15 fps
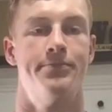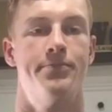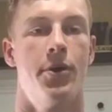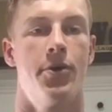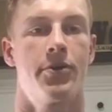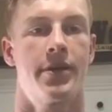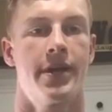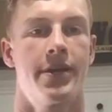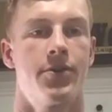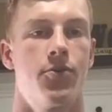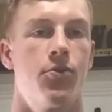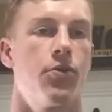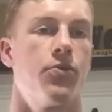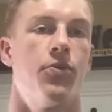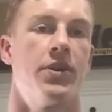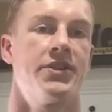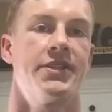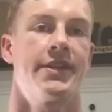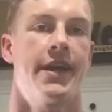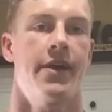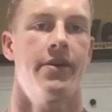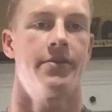bulking or wasn't
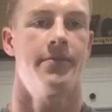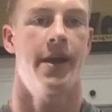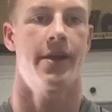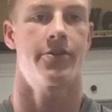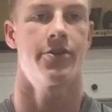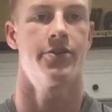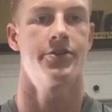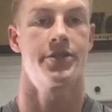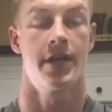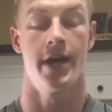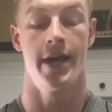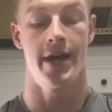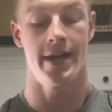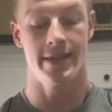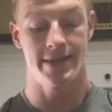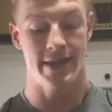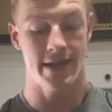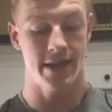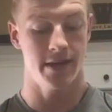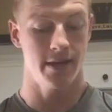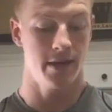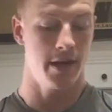counting macros,
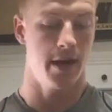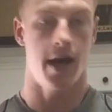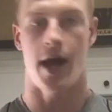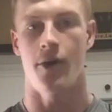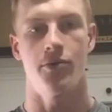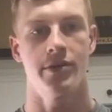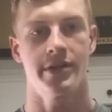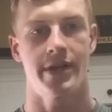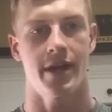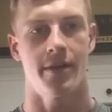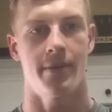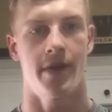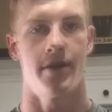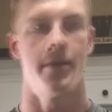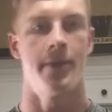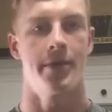then I wouldn't care about them.